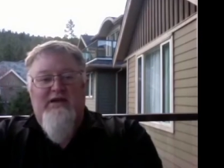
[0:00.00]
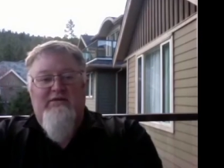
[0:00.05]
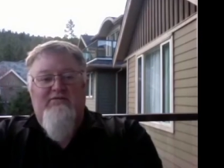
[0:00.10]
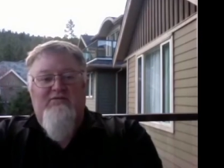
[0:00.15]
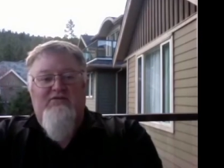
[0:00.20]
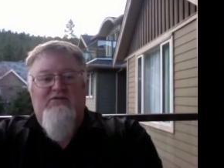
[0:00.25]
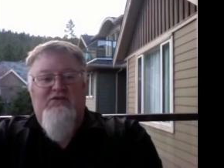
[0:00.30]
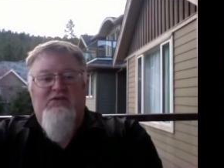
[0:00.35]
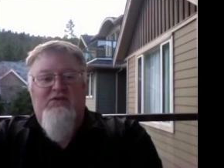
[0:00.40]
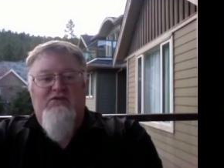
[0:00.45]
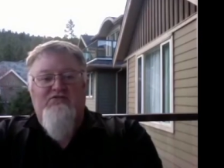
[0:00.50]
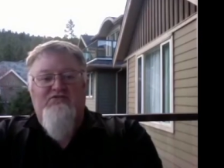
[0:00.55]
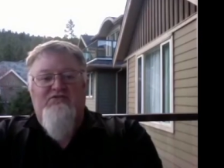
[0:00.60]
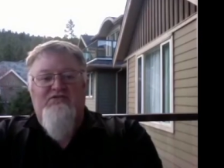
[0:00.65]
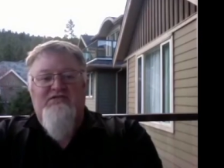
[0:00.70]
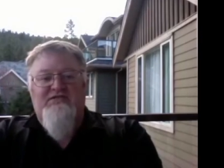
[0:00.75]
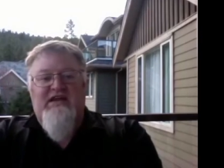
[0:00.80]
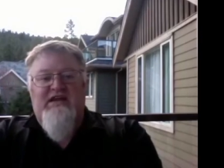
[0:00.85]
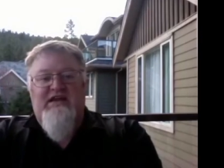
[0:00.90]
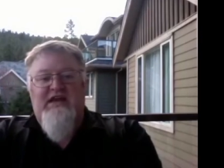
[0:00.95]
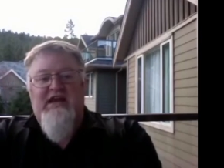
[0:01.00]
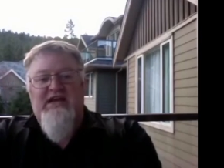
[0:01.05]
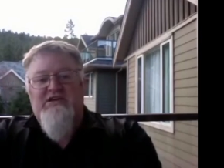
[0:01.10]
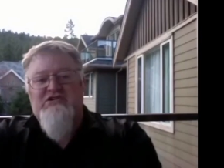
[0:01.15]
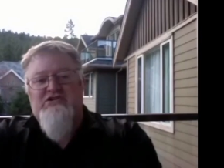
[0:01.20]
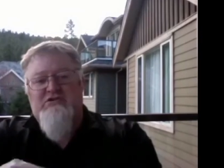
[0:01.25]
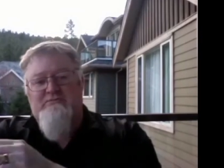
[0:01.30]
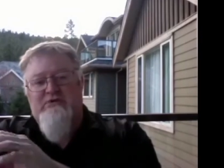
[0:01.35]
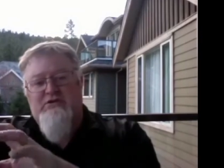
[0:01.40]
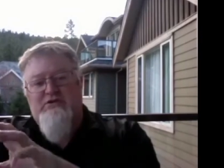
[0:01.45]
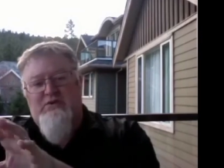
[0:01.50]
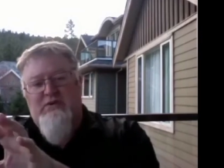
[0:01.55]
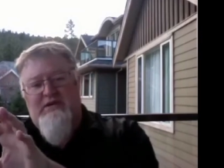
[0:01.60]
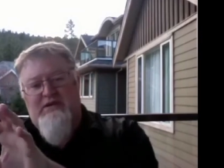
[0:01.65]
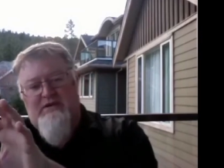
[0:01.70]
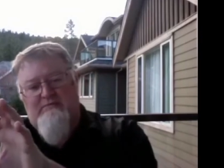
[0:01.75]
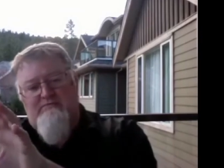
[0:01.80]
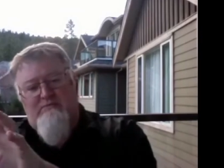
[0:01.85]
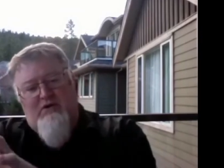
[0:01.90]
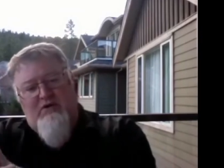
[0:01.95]
So there's this connection between the
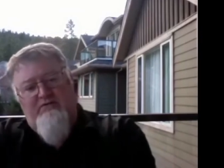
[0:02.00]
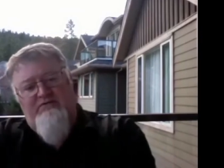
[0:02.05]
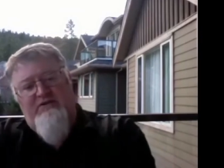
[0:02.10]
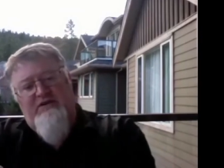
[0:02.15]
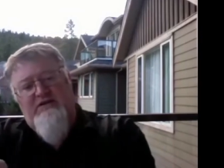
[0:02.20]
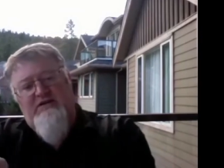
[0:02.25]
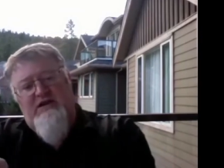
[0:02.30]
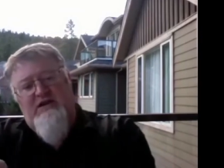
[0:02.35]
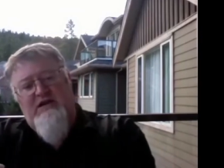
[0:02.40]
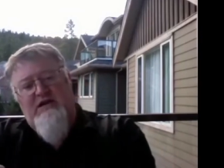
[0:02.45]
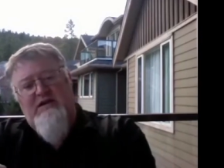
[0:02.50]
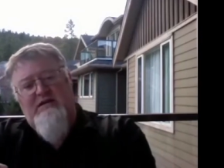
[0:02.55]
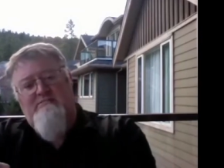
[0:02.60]
perfect time,